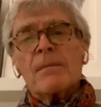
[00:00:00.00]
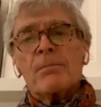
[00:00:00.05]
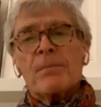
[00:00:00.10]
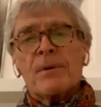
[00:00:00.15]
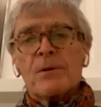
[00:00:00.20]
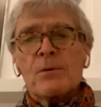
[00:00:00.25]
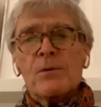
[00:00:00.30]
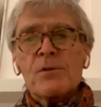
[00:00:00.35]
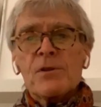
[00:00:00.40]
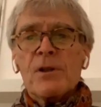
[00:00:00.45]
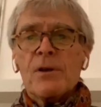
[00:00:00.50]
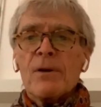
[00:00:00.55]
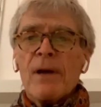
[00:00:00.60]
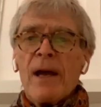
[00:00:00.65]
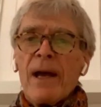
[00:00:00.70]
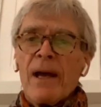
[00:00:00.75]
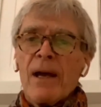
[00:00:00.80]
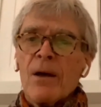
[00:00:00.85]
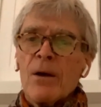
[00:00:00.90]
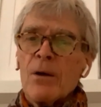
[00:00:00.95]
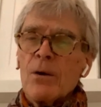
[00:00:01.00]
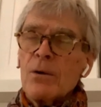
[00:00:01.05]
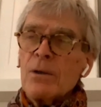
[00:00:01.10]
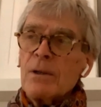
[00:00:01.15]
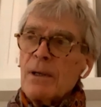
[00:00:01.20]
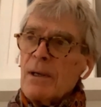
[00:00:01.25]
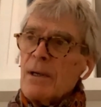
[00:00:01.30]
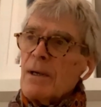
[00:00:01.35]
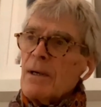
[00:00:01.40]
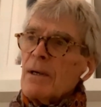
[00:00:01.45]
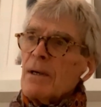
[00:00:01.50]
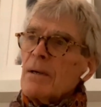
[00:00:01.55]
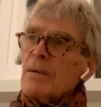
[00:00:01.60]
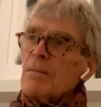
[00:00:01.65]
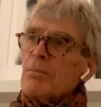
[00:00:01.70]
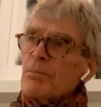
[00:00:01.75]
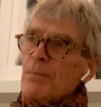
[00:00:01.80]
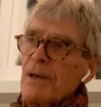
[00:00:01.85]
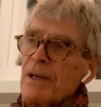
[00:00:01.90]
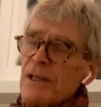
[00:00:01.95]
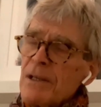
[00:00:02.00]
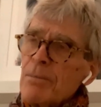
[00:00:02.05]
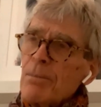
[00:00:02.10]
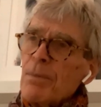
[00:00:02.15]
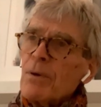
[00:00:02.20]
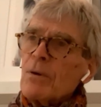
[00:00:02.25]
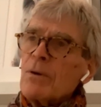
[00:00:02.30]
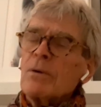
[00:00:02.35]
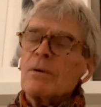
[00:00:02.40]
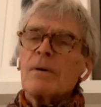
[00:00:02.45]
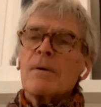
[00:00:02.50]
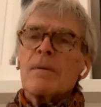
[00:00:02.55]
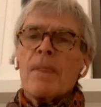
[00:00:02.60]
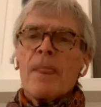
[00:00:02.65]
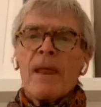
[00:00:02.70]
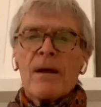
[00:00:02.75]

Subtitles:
but also how people